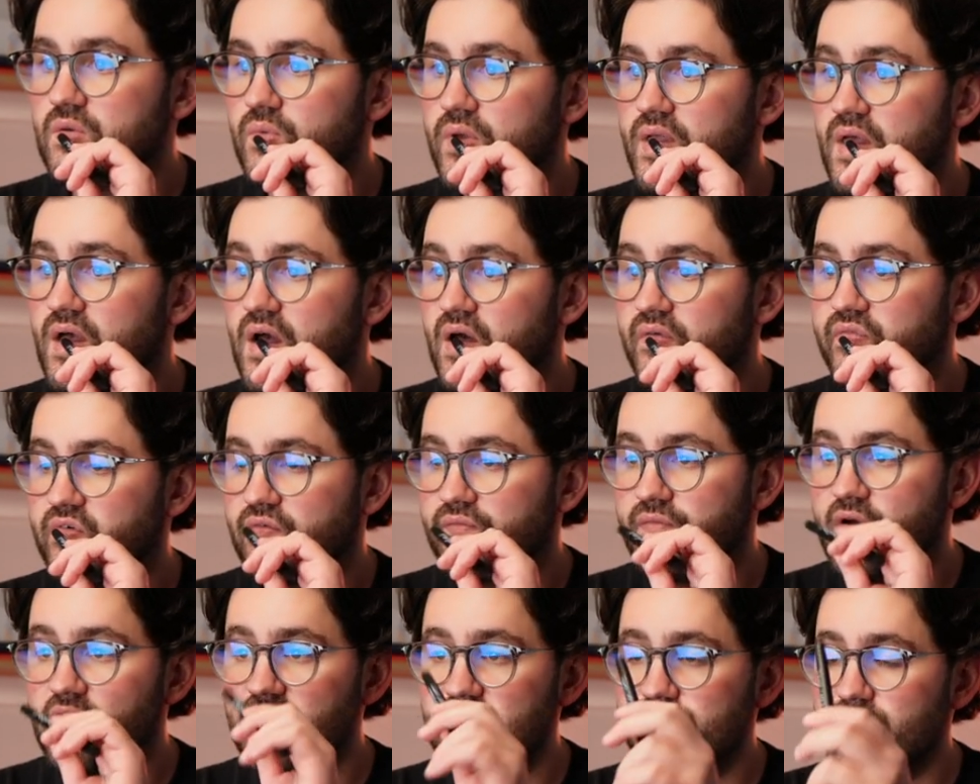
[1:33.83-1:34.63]
we have a
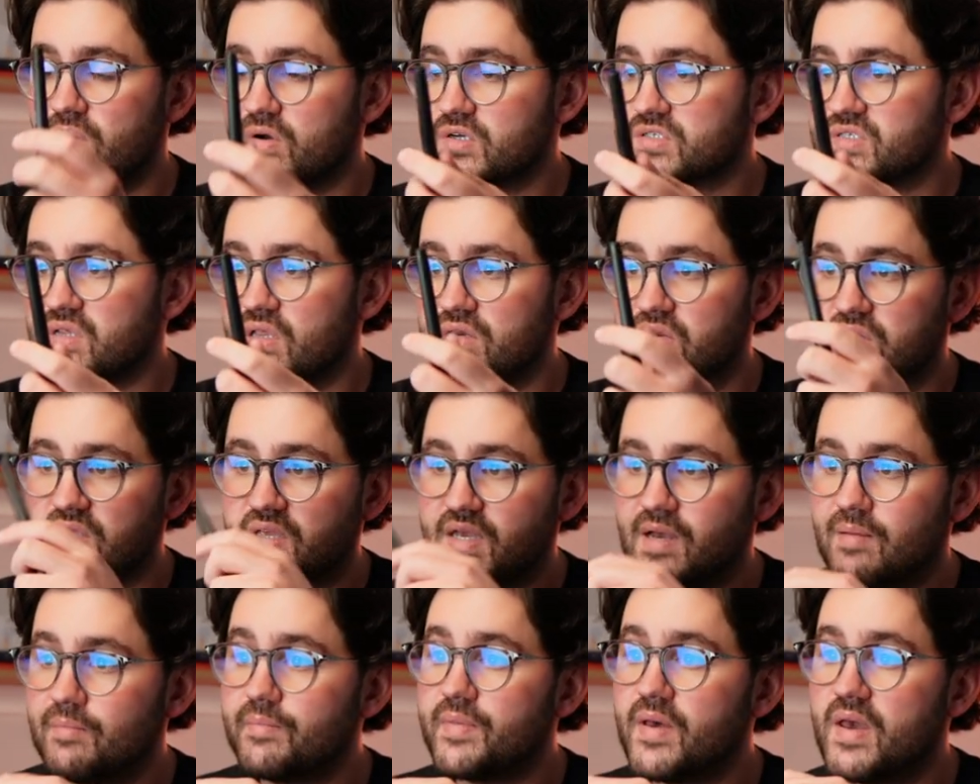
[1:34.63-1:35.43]
very bog standard
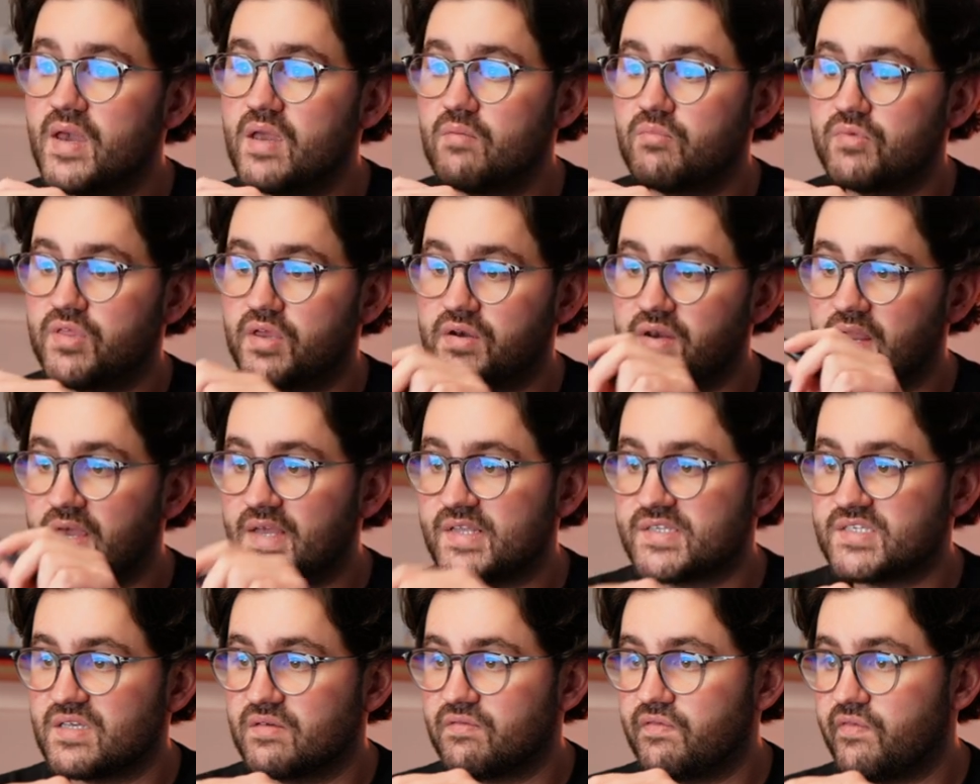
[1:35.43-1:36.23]
campaign with a
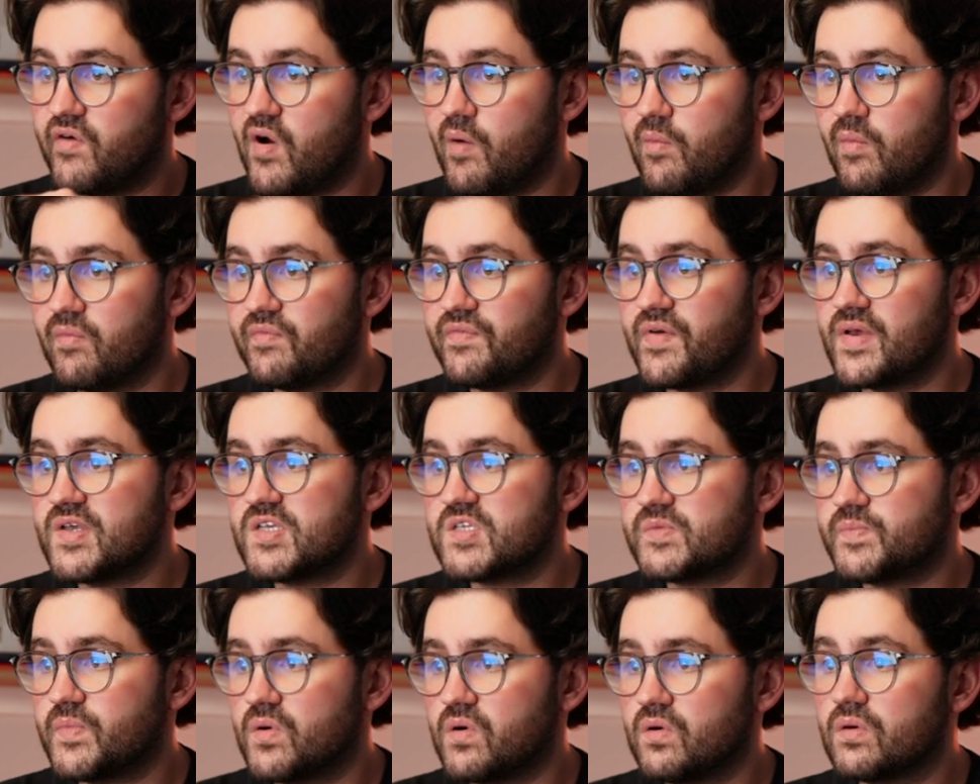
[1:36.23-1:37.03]
native form on
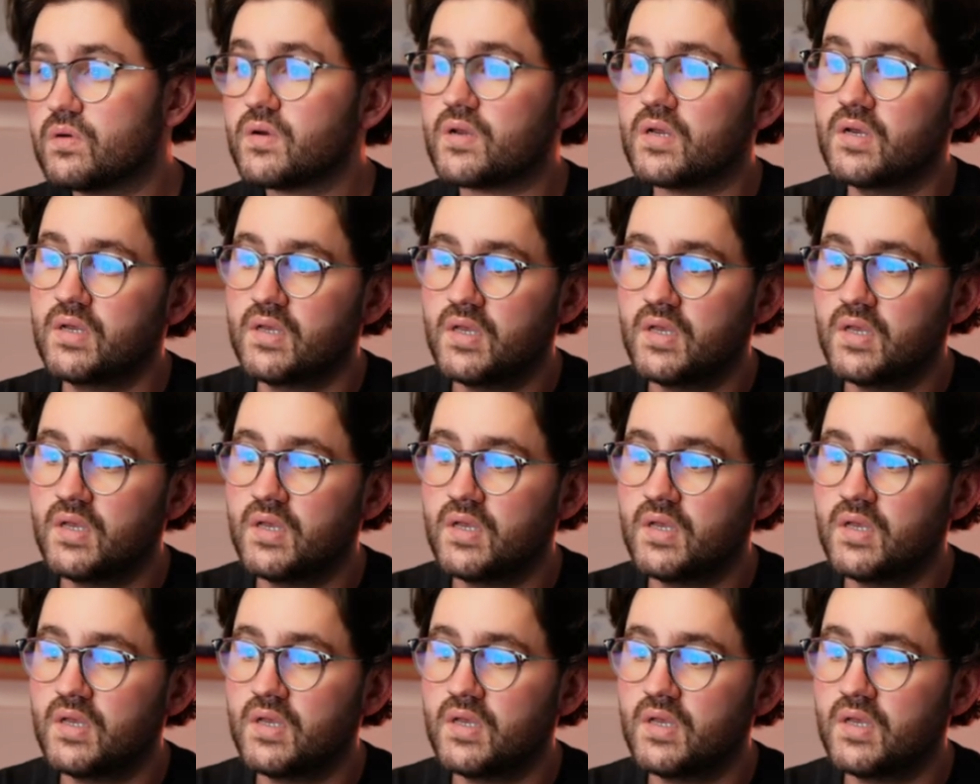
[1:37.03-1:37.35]
Facebook.